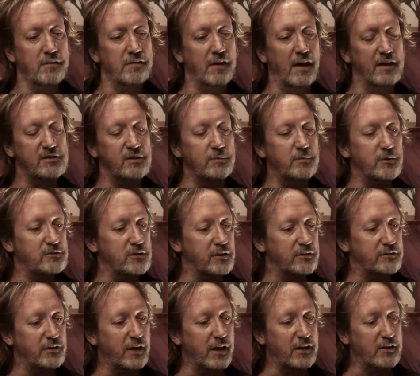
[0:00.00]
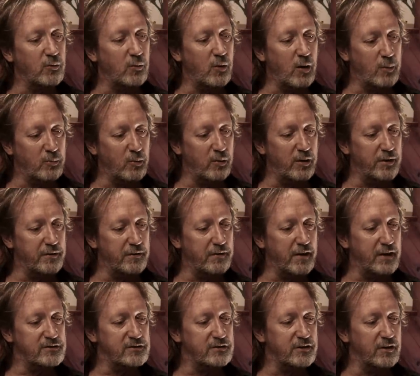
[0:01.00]
That's the music they grew up with, and
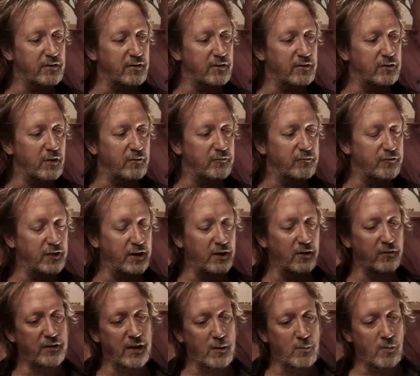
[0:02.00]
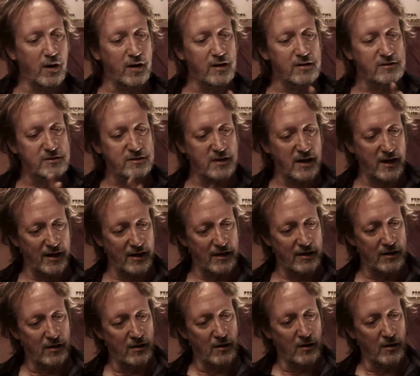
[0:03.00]
that's the, the field they want to stay in.